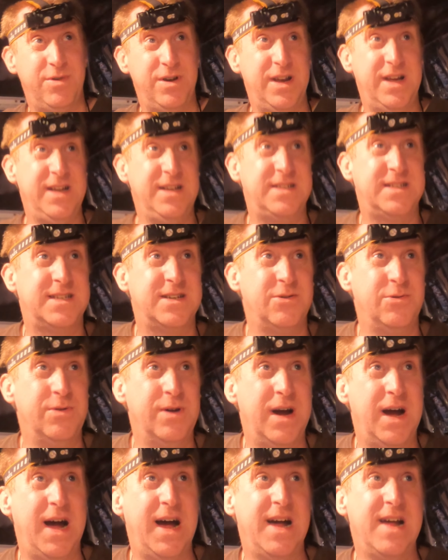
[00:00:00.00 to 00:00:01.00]
We need to
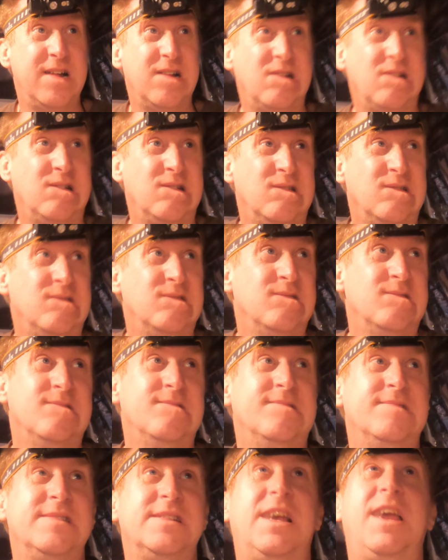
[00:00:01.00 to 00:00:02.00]
uh,
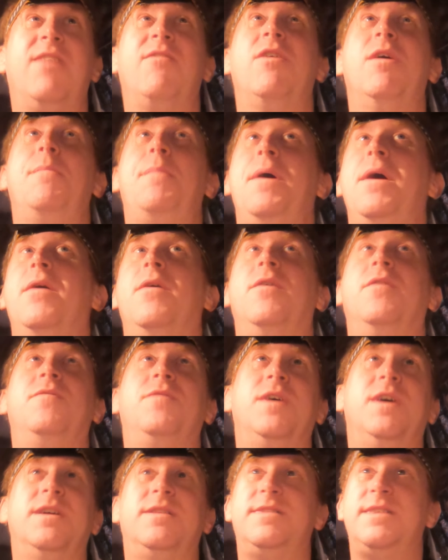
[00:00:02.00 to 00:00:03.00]
give it a bit of
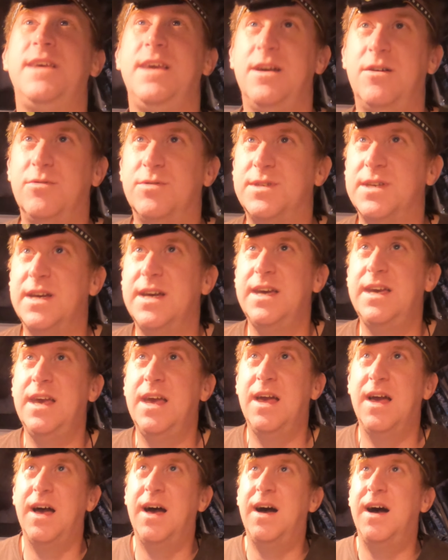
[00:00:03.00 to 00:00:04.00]
uh, TLC
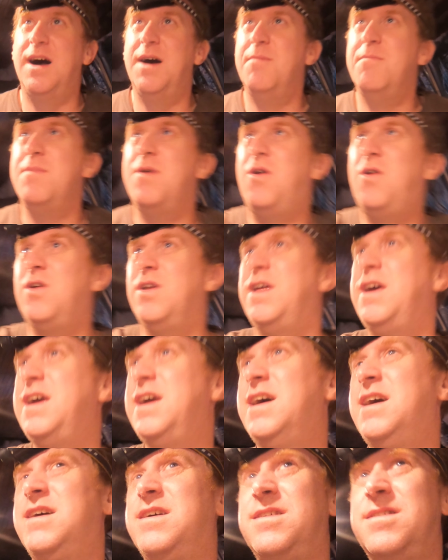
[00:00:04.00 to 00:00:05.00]
um, on
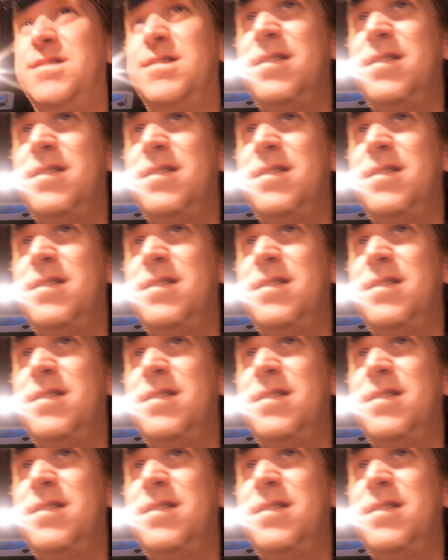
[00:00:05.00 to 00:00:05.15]
here.